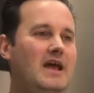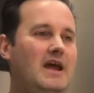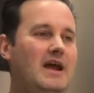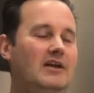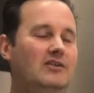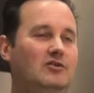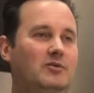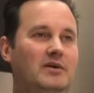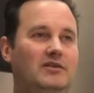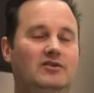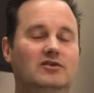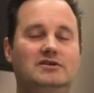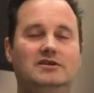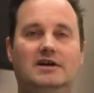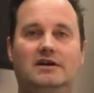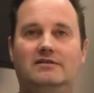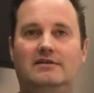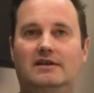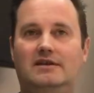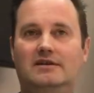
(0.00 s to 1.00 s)
And so once they're
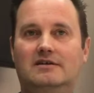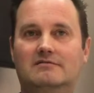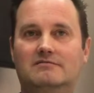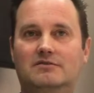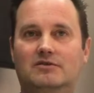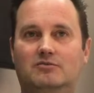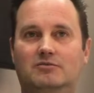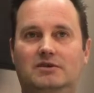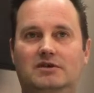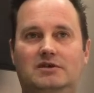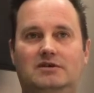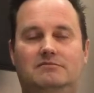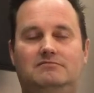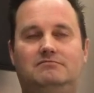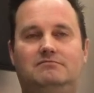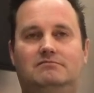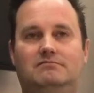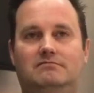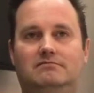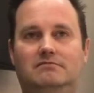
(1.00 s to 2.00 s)
done there, they'll be
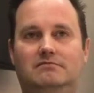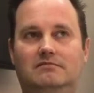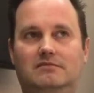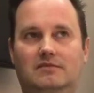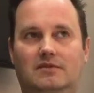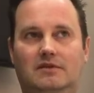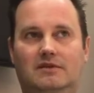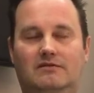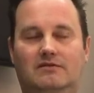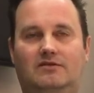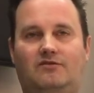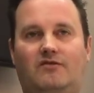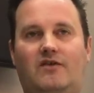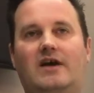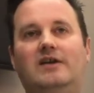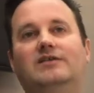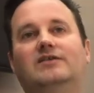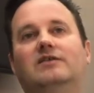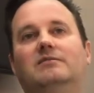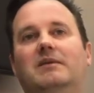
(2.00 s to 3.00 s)
it's
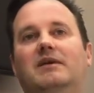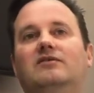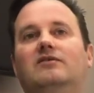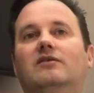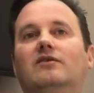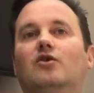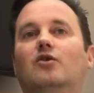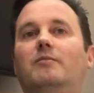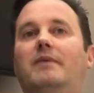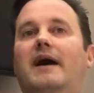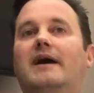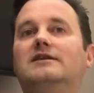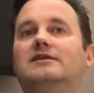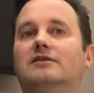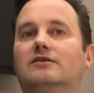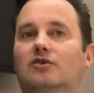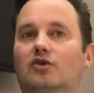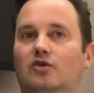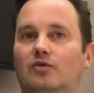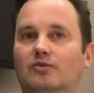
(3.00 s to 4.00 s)
final semester, they go back to
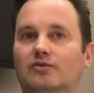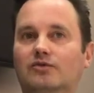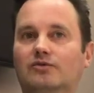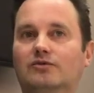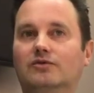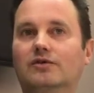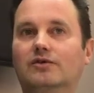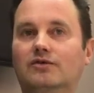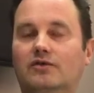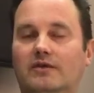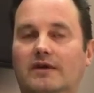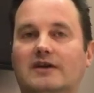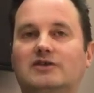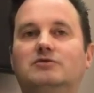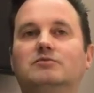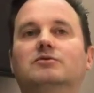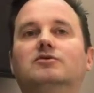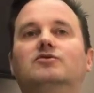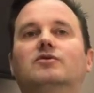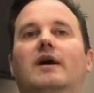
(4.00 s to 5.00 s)
their home school. So they
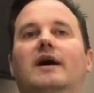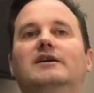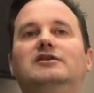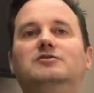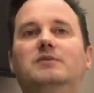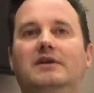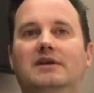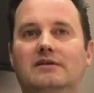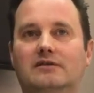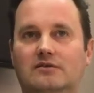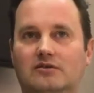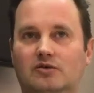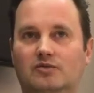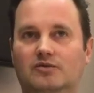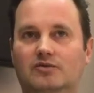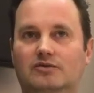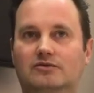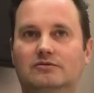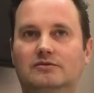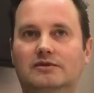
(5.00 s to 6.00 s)
actually will graduate in their home
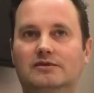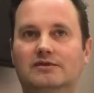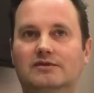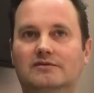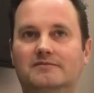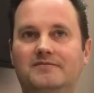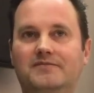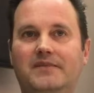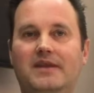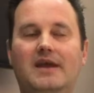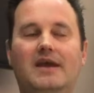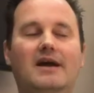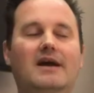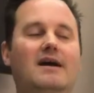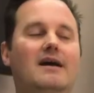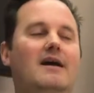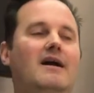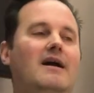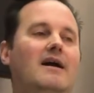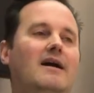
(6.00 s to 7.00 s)
schools.
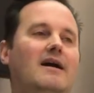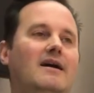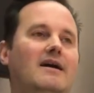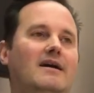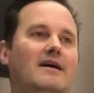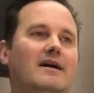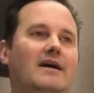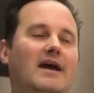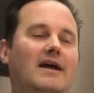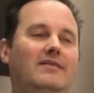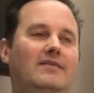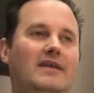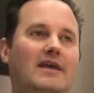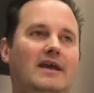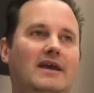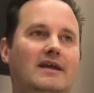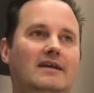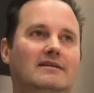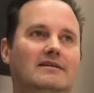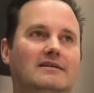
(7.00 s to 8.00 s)
Uh, and
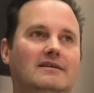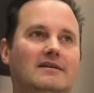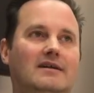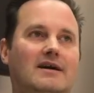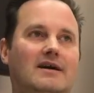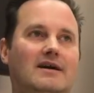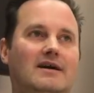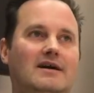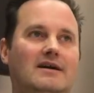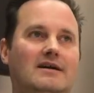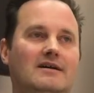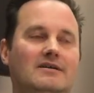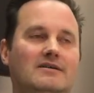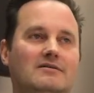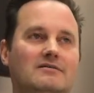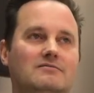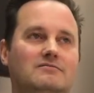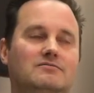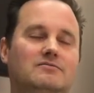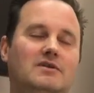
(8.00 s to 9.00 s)
then
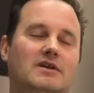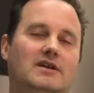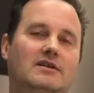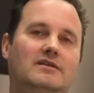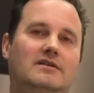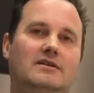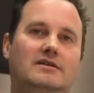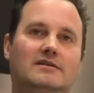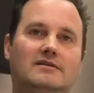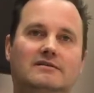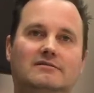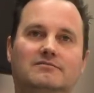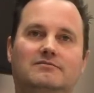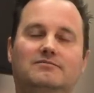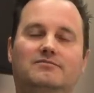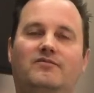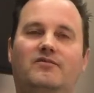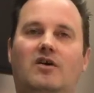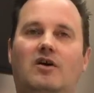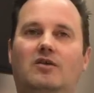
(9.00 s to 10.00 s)
uh, in the
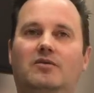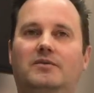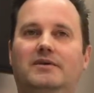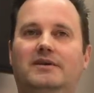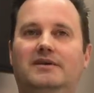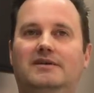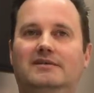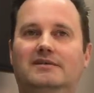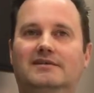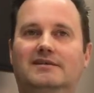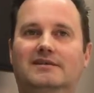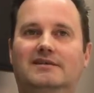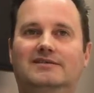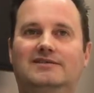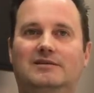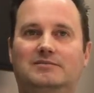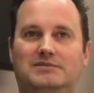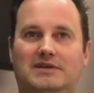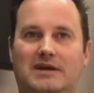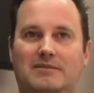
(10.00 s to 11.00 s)
following
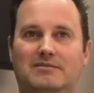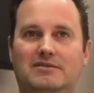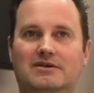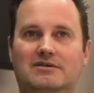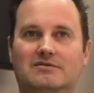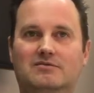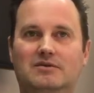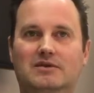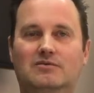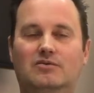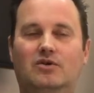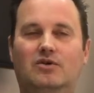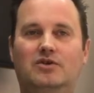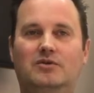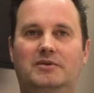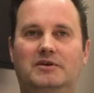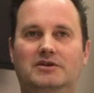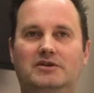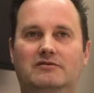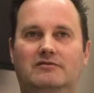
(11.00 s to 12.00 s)
September, we enroll
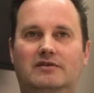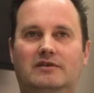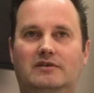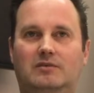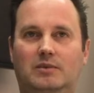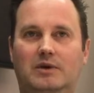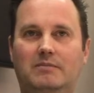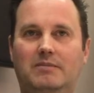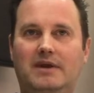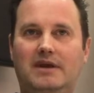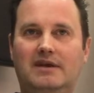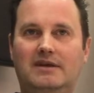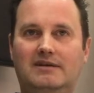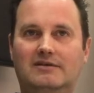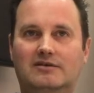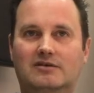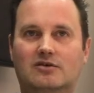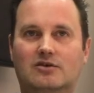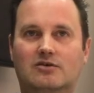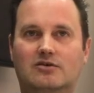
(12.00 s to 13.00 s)
them at the University of Winnipeg
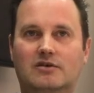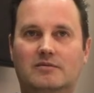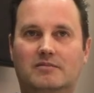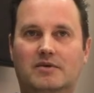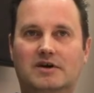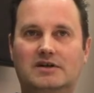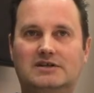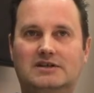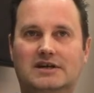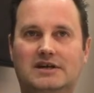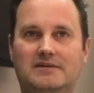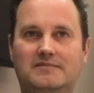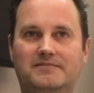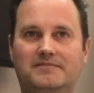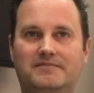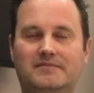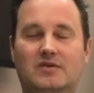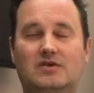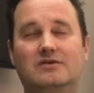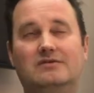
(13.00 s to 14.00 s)
as a cohort part
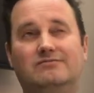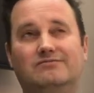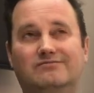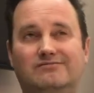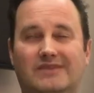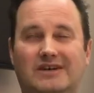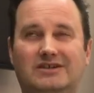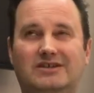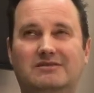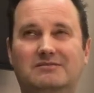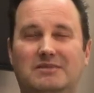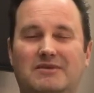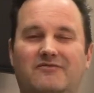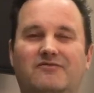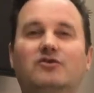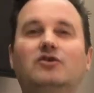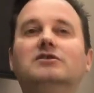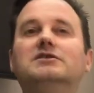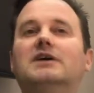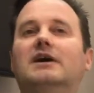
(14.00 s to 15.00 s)
time, or actually it'd be
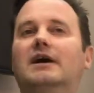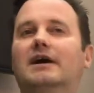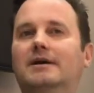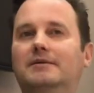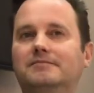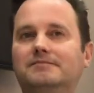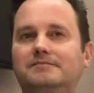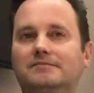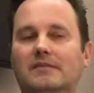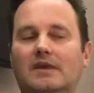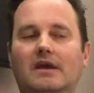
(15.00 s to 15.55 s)
full time.